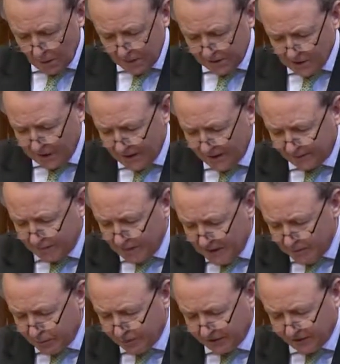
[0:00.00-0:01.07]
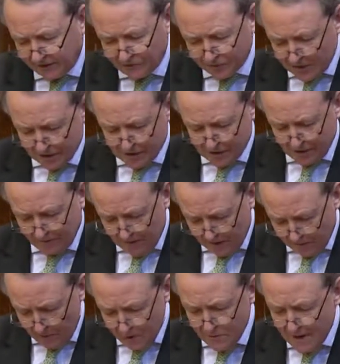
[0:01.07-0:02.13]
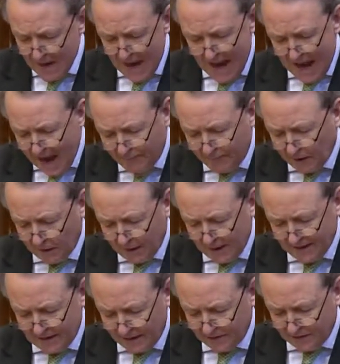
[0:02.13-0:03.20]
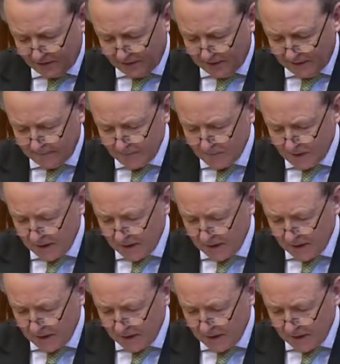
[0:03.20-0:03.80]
which allows people to structure their own ethical identity